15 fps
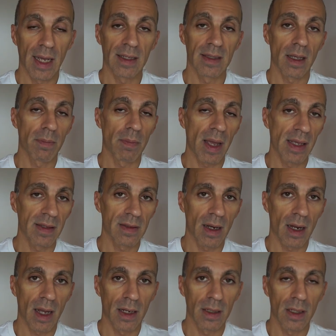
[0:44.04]
As a
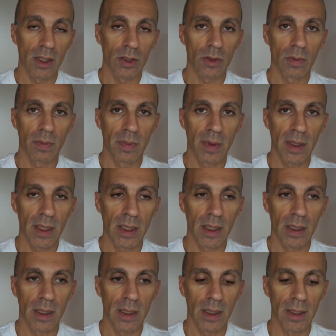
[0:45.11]
baseline, it should be
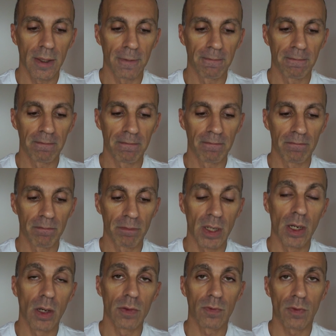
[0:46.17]

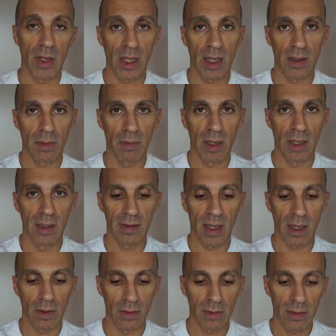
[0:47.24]
below 300
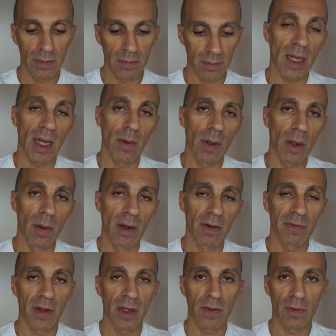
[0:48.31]
milliseconds.
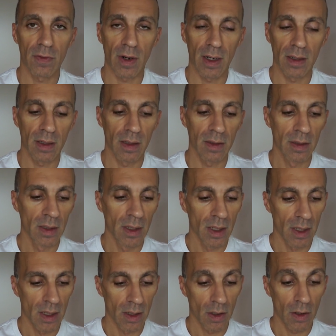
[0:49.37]
However, fast runners
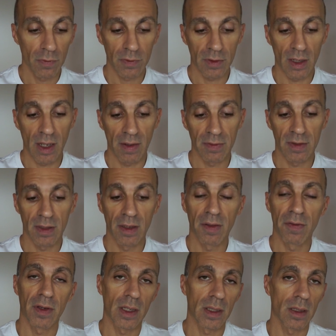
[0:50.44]
often have
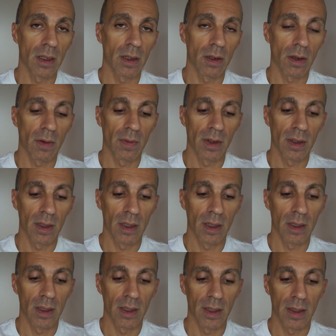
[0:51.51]
significantly
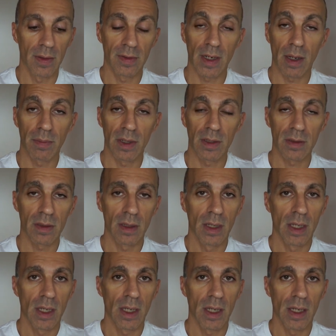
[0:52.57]
lower numbers
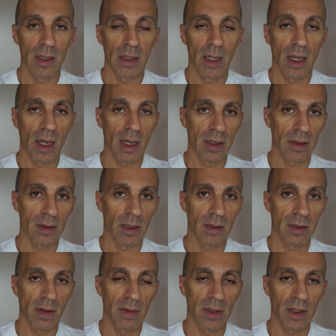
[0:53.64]
in the
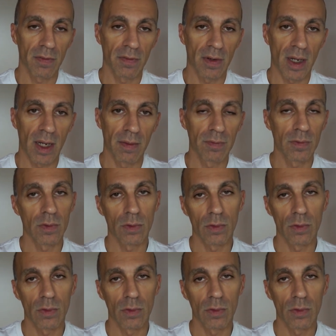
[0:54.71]
175-200